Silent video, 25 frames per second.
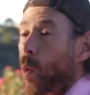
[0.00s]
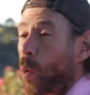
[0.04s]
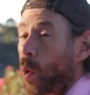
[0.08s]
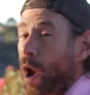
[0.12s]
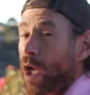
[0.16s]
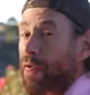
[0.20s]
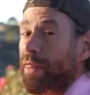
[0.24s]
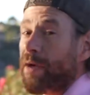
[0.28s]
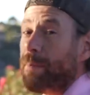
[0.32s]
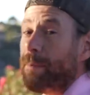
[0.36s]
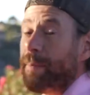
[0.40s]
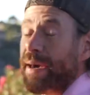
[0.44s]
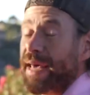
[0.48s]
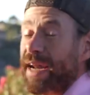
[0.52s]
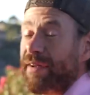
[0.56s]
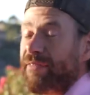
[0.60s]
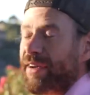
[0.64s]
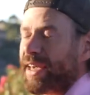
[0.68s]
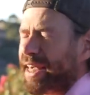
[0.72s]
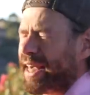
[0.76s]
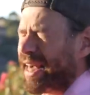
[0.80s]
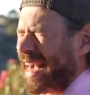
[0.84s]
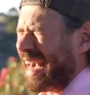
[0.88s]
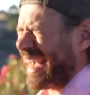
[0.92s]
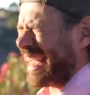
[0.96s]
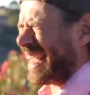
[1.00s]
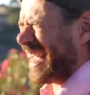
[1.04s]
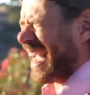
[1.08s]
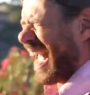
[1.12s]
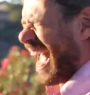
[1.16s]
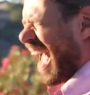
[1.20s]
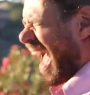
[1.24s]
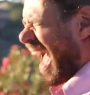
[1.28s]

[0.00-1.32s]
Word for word: With a bit of a kick.